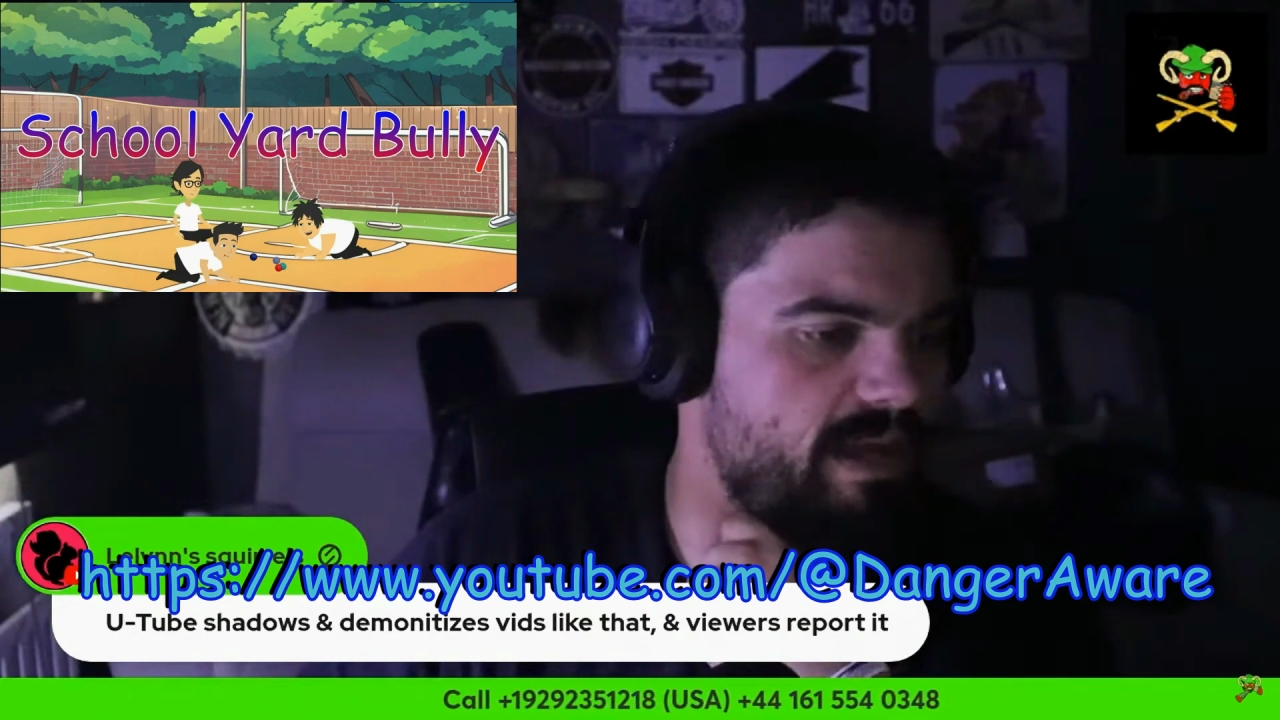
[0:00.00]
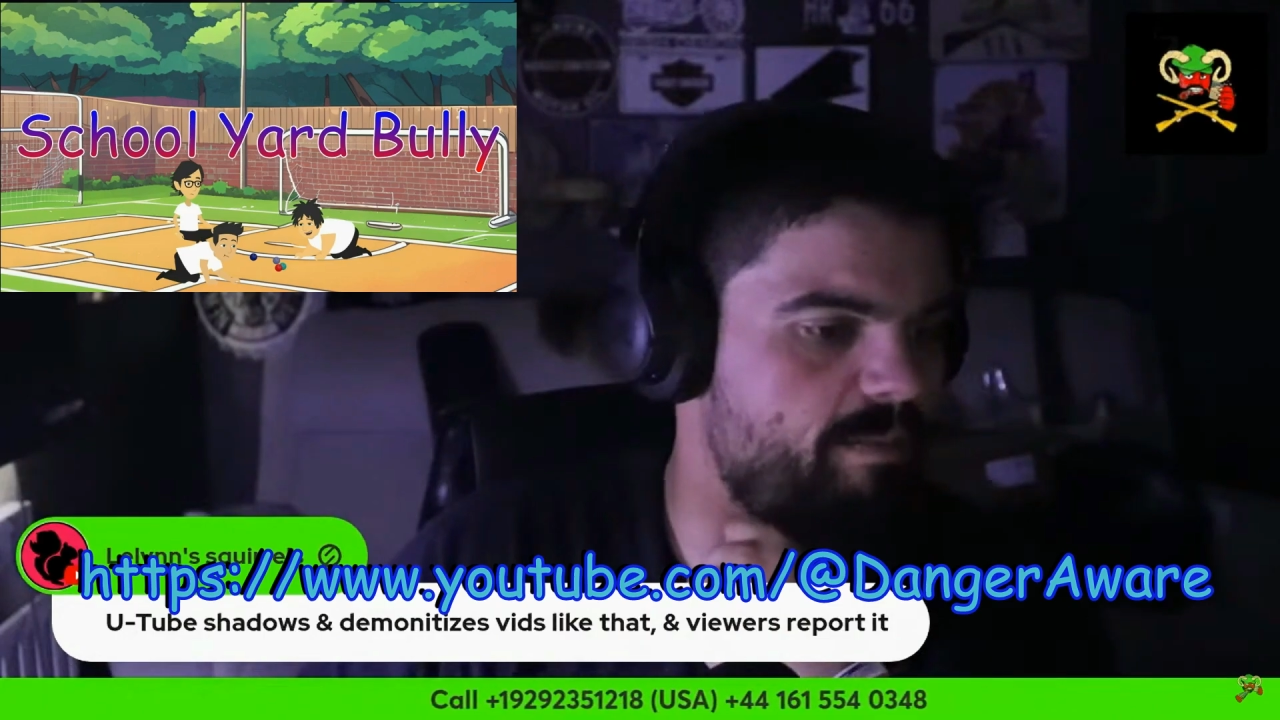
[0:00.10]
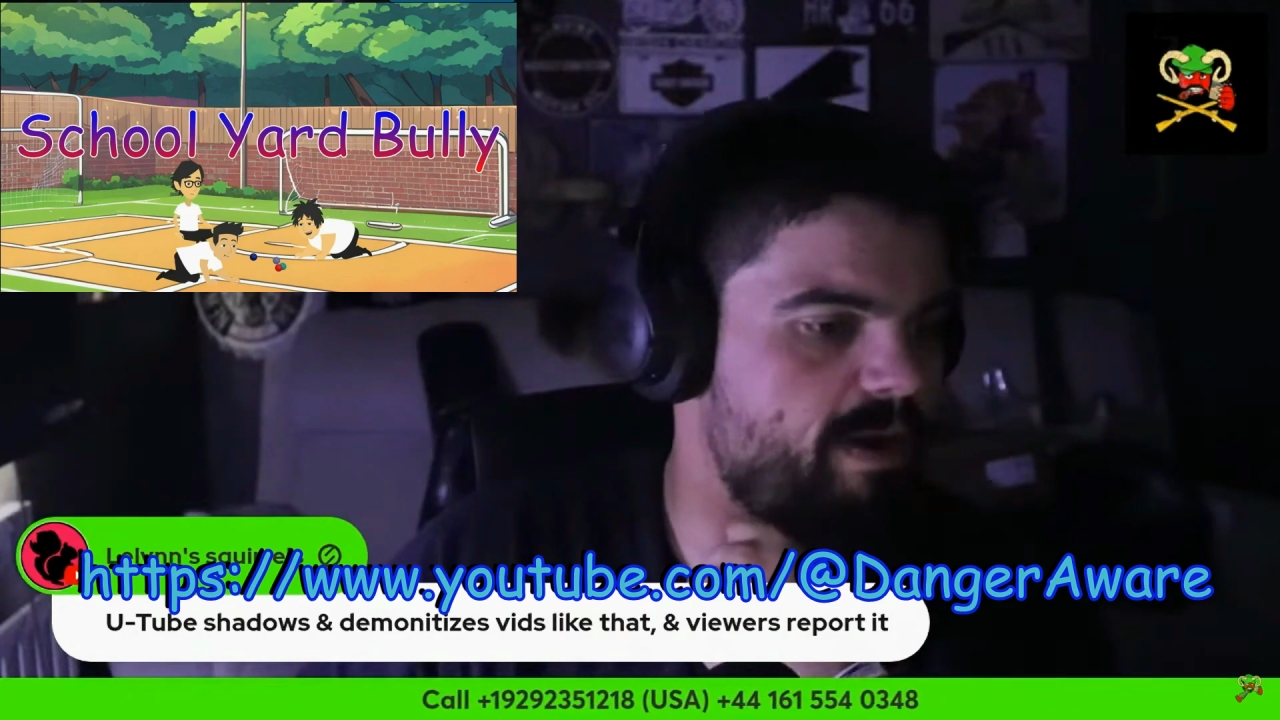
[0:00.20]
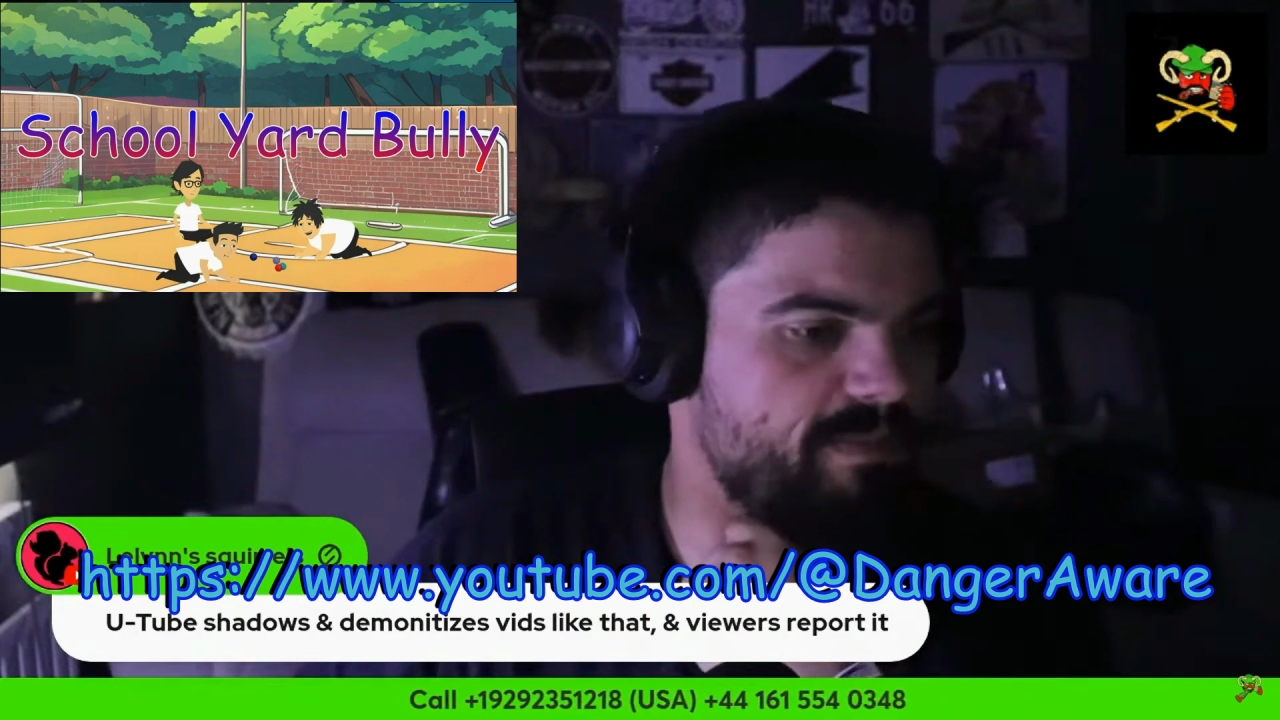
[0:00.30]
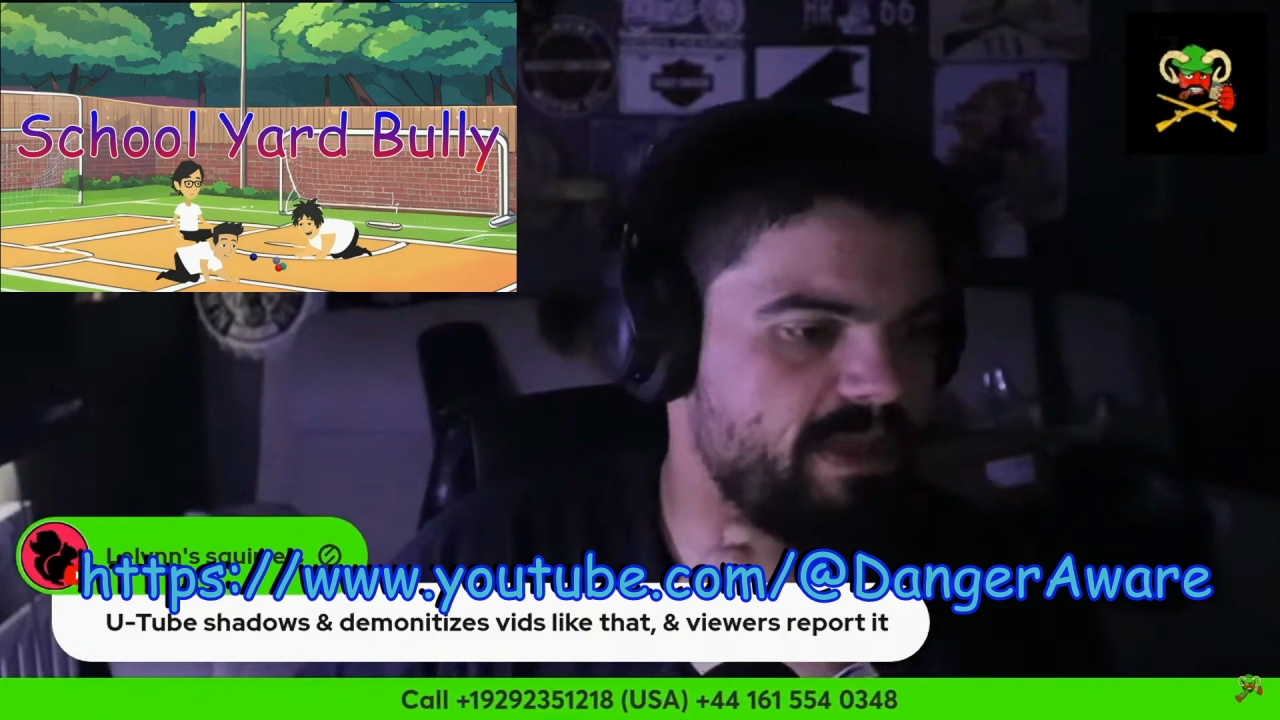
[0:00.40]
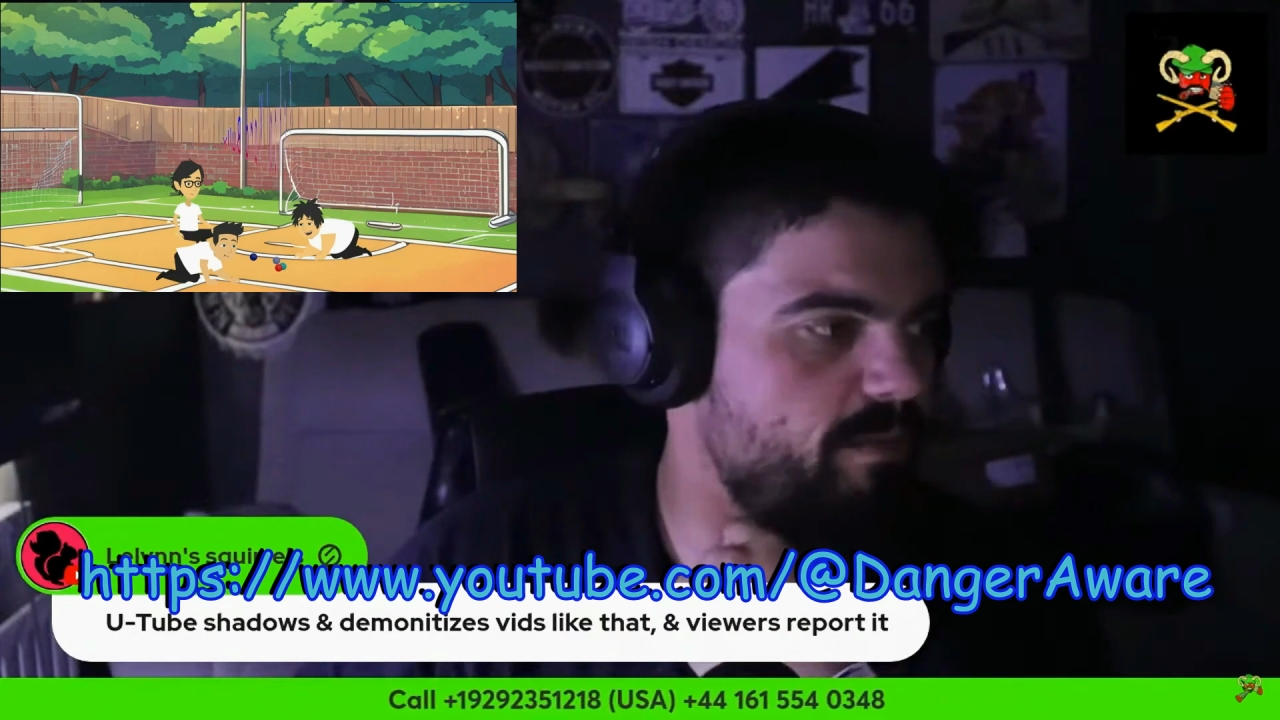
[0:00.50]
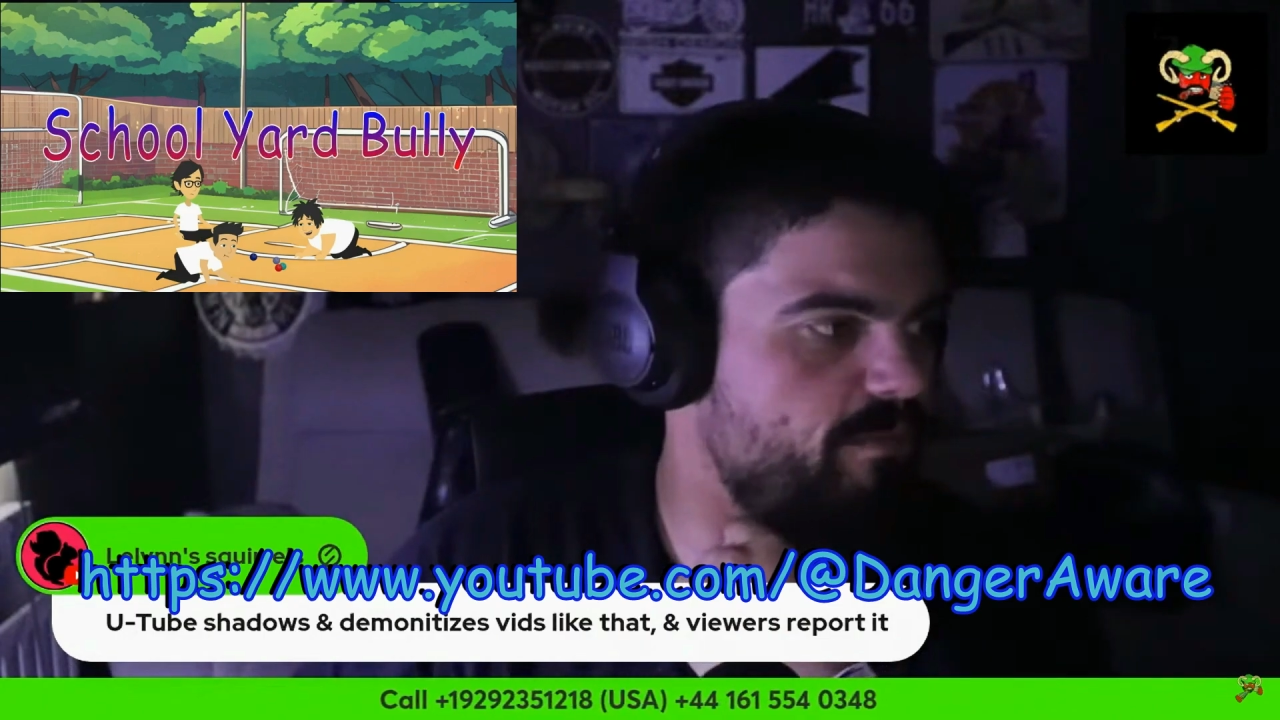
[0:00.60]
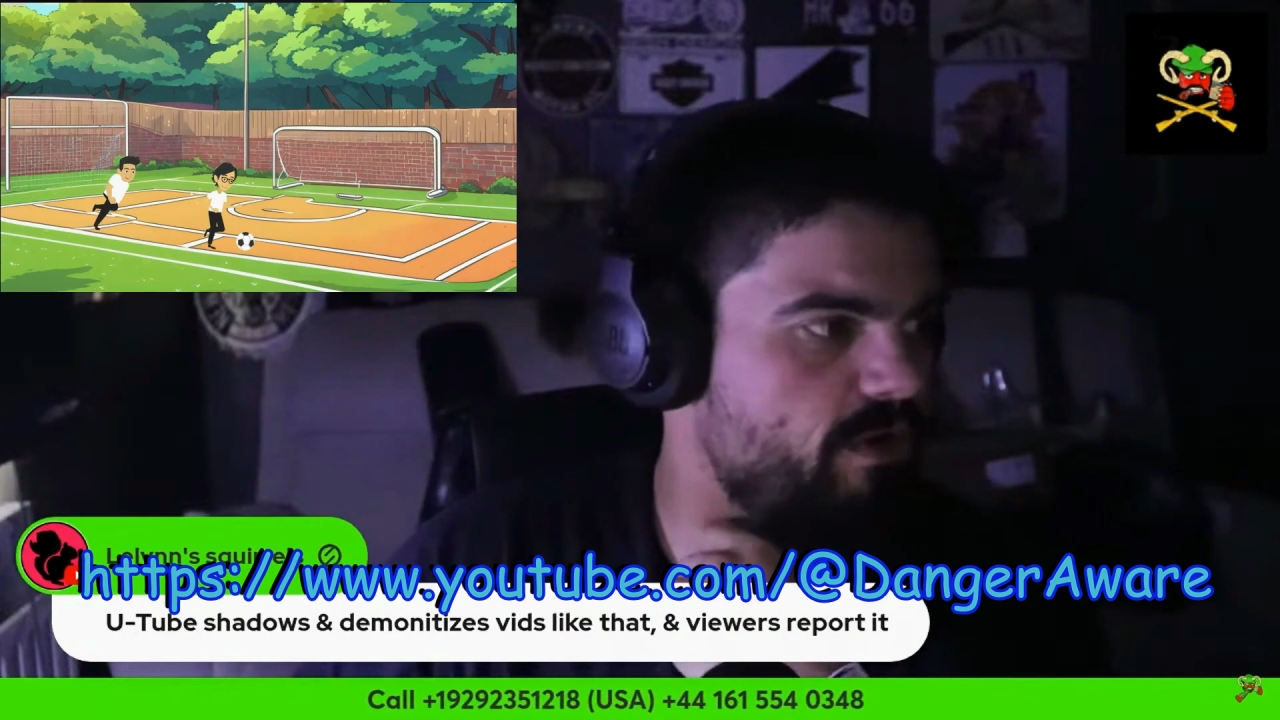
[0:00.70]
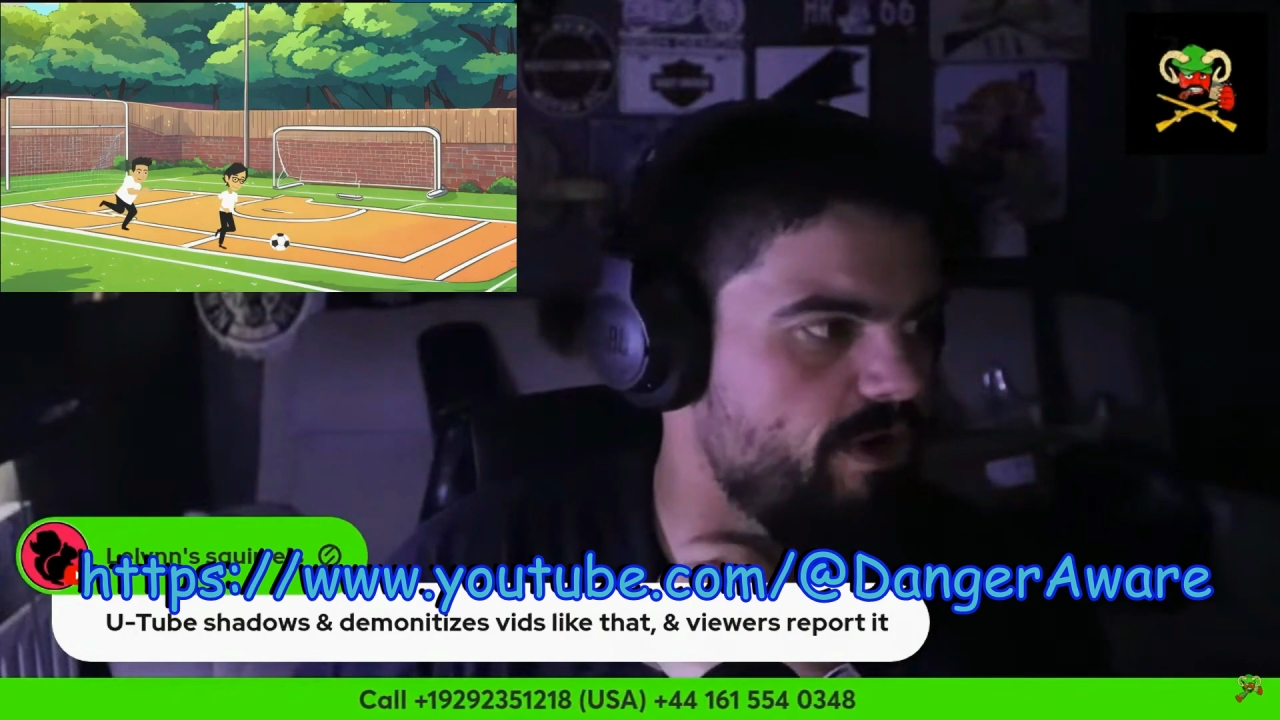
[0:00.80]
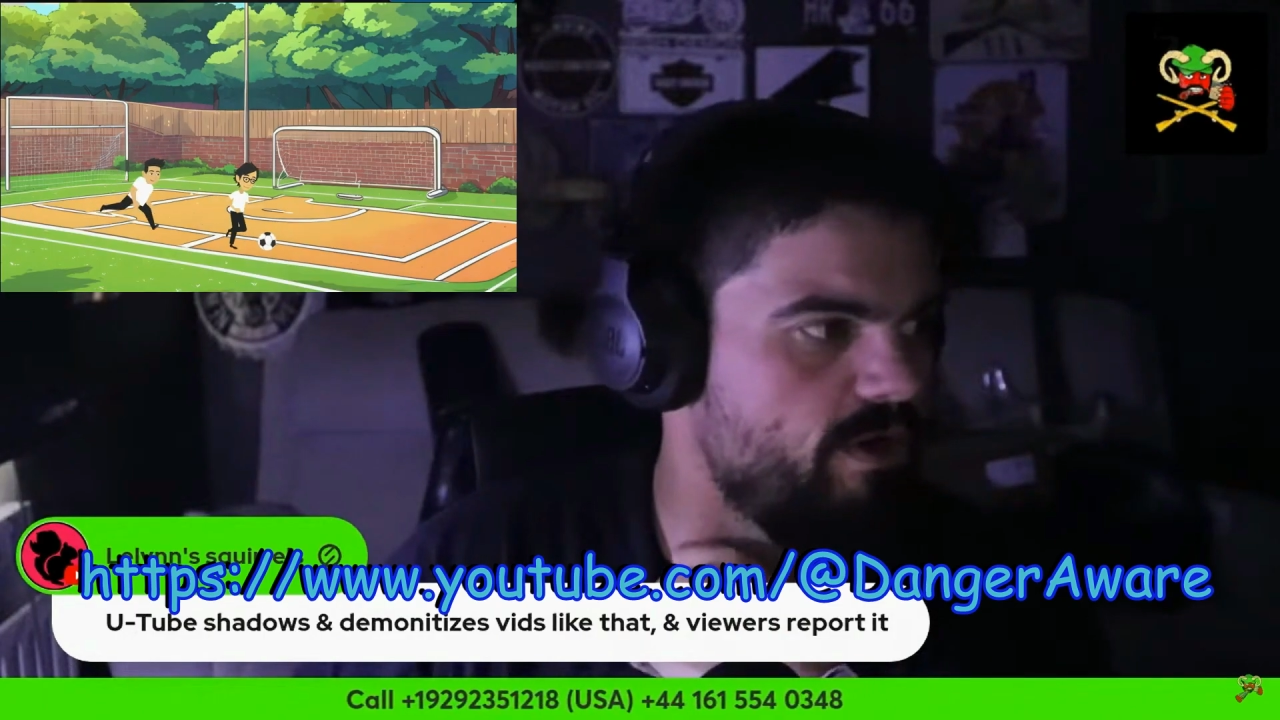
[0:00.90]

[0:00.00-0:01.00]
pop that up for you.